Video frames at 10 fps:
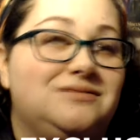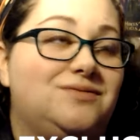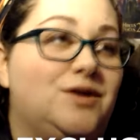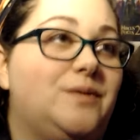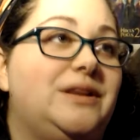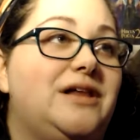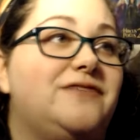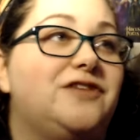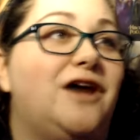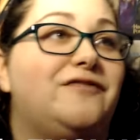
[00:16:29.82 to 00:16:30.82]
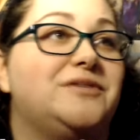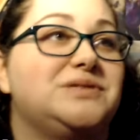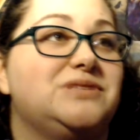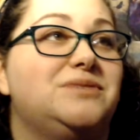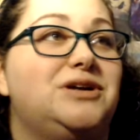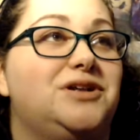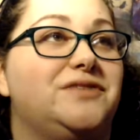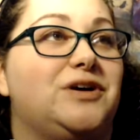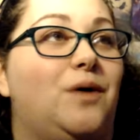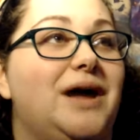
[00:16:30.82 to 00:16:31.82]
where we left off, I was in the middle
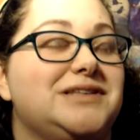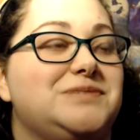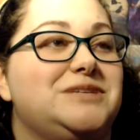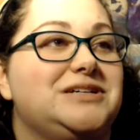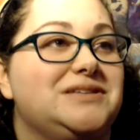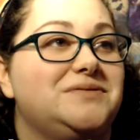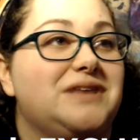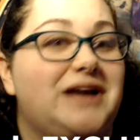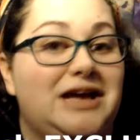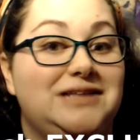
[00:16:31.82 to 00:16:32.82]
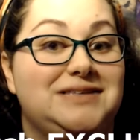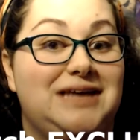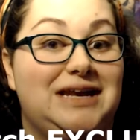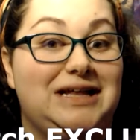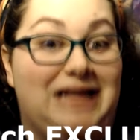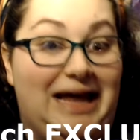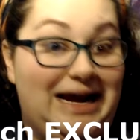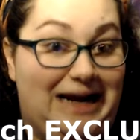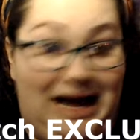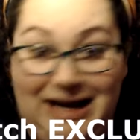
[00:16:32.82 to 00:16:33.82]
of a quest because I was like, it's getting
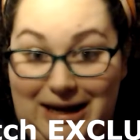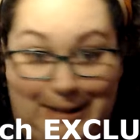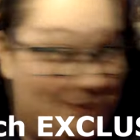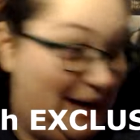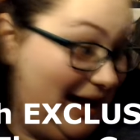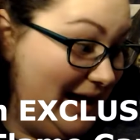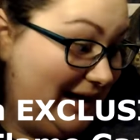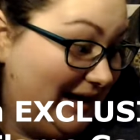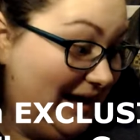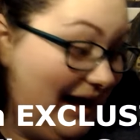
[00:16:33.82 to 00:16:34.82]
late! I gotta pack!